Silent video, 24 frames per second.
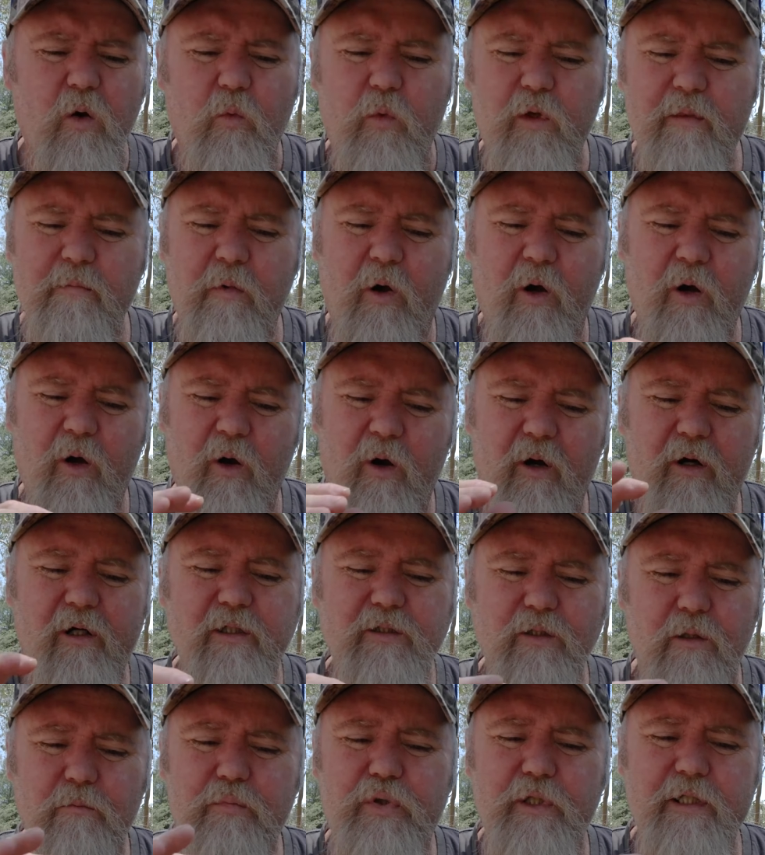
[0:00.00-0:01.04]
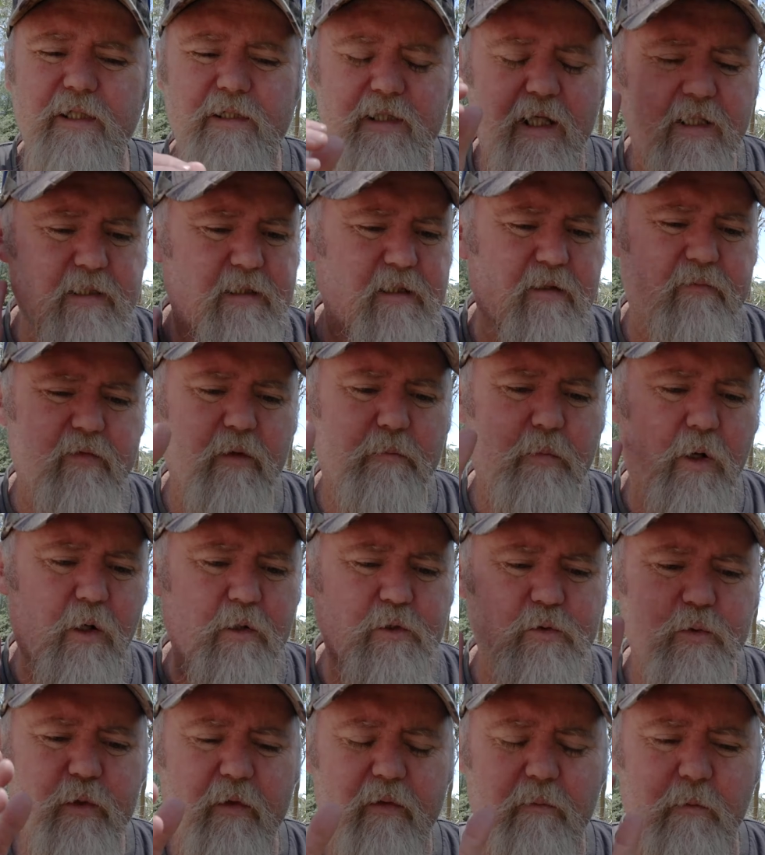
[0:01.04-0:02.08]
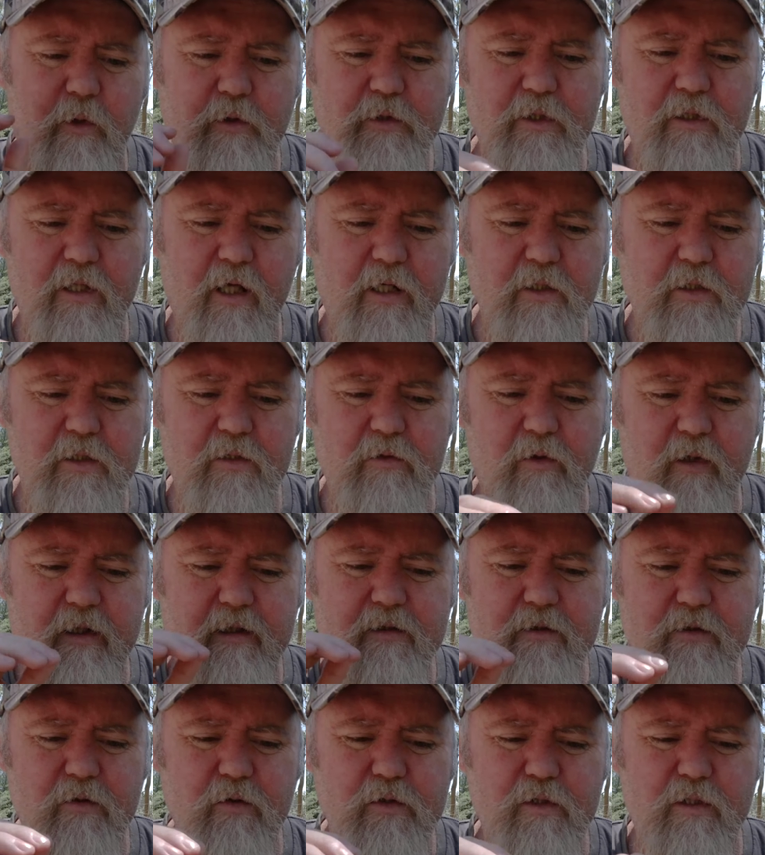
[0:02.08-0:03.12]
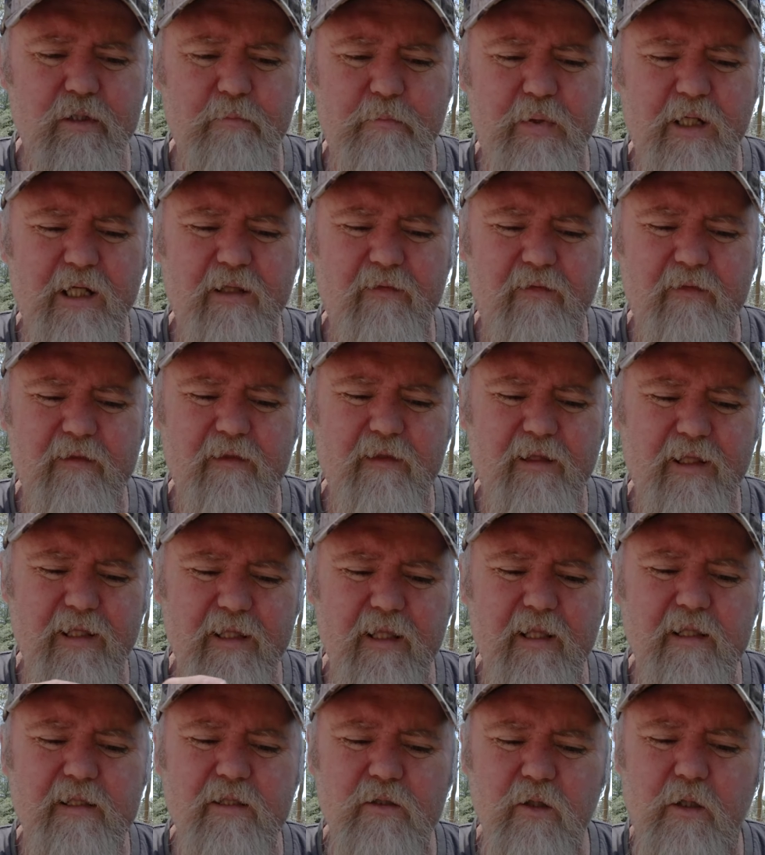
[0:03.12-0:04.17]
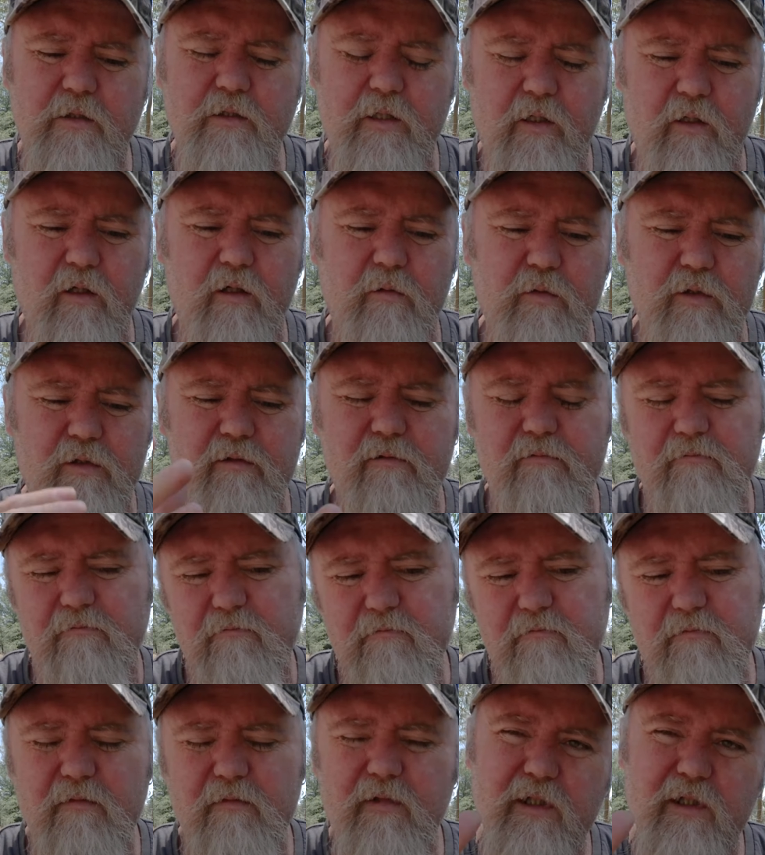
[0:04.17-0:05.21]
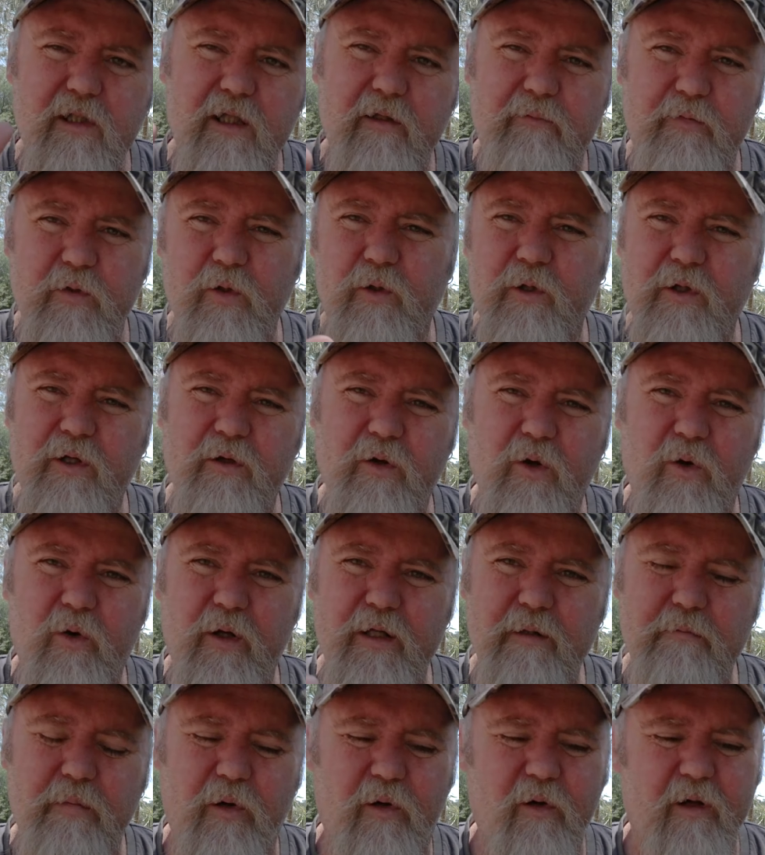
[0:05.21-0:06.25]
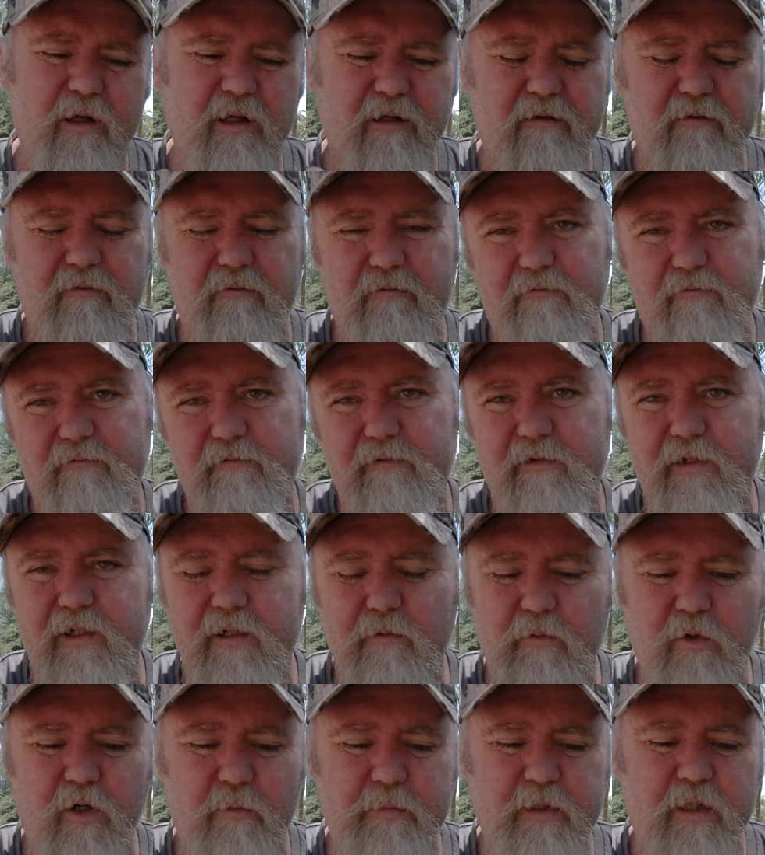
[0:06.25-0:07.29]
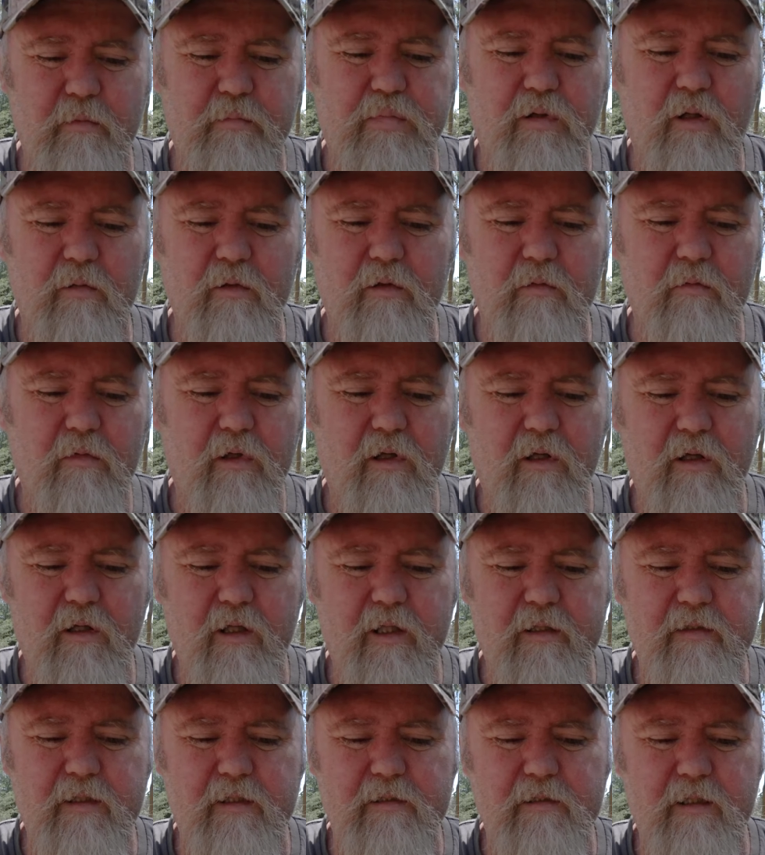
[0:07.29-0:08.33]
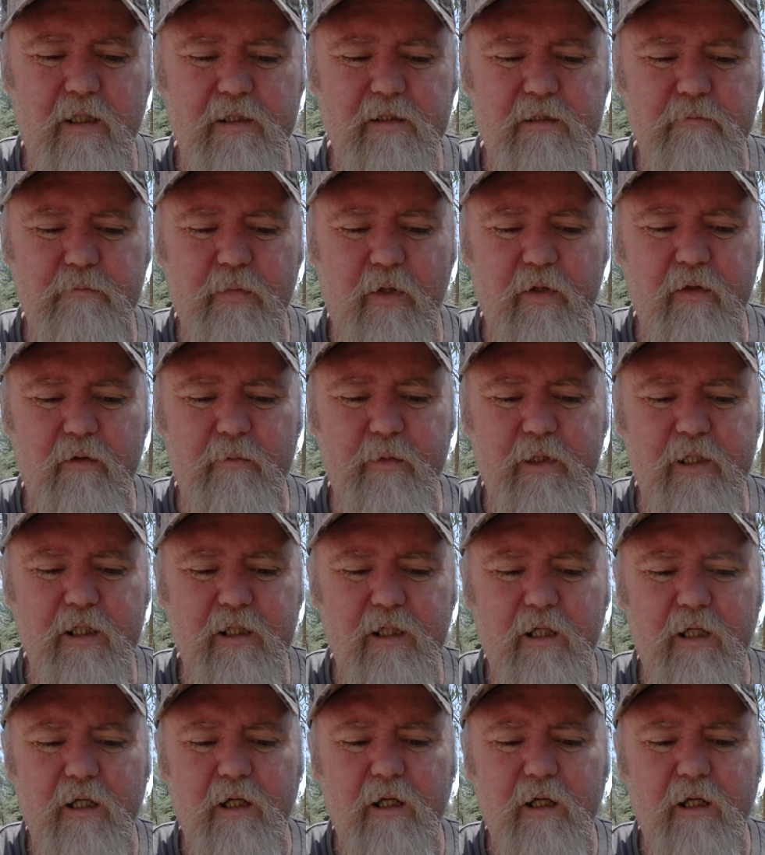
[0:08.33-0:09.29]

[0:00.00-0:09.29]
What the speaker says: With my eyes, I'm pretty sensitive to pulse width modulation. I can usually pick it. It's not terrible. If you're annoyed by it, then it might be a problem. It doesn't actually bother me.